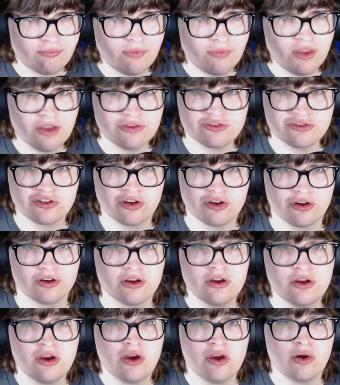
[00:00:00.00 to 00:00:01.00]
So
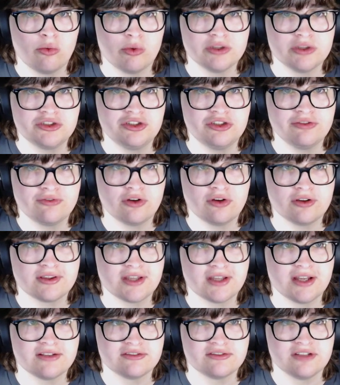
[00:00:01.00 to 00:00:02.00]
once you've got
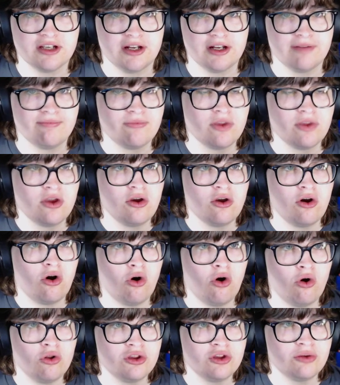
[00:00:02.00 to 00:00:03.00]
that done,
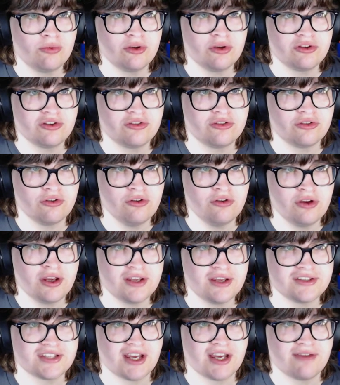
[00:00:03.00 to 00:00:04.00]
all you want to do
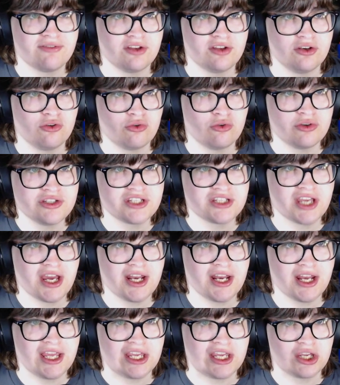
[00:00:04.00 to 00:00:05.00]
is have the noise
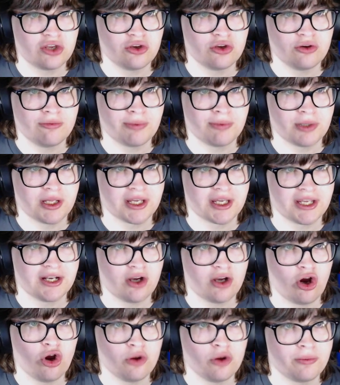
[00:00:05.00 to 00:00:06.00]
gate EQ plugin
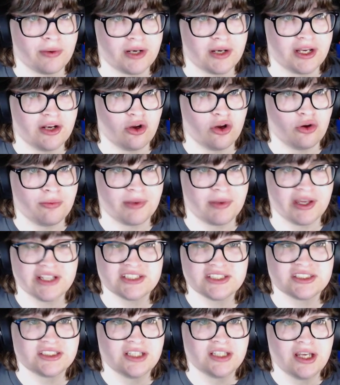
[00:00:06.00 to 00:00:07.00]
open in
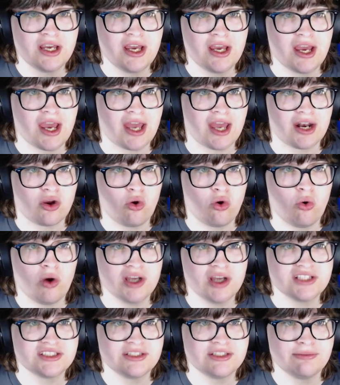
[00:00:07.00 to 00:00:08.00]
OBS and
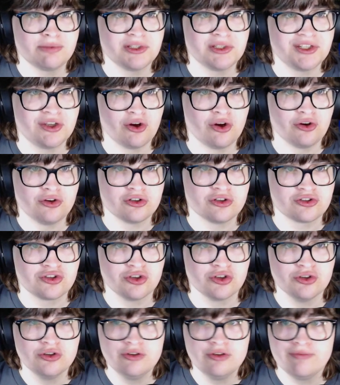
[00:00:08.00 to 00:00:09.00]
quite simply go to
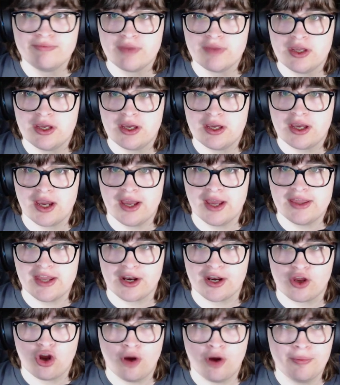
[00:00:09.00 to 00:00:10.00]
2 and then
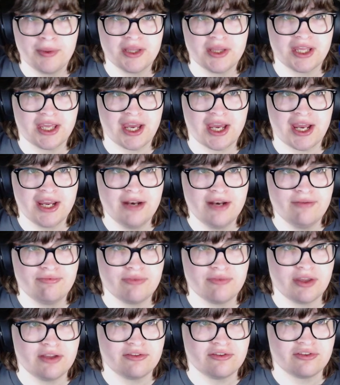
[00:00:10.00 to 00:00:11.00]
copy the gain
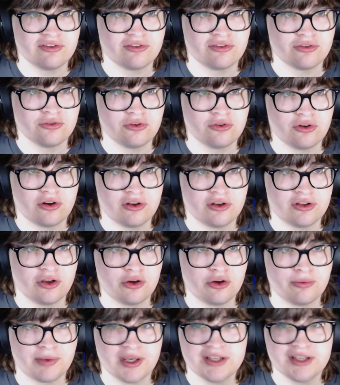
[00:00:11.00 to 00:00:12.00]
into 2 on
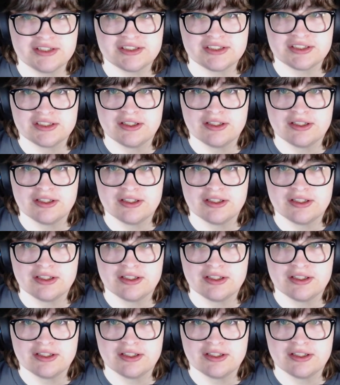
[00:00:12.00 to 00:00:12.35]
OBS.